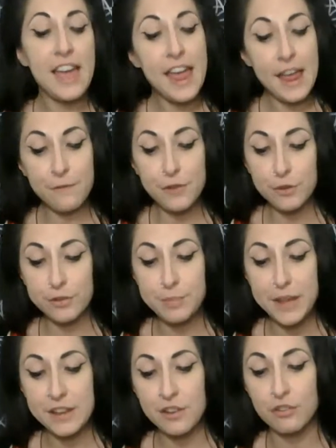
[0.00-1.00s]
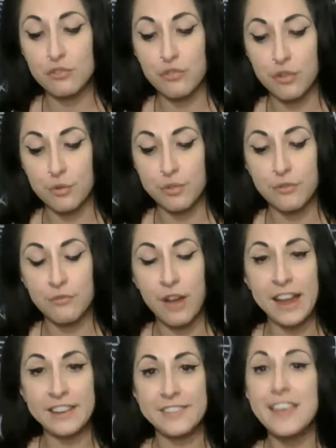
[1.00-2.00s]
If you speak your truth,
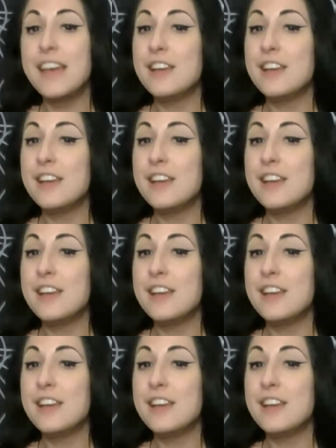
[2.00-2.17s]
right?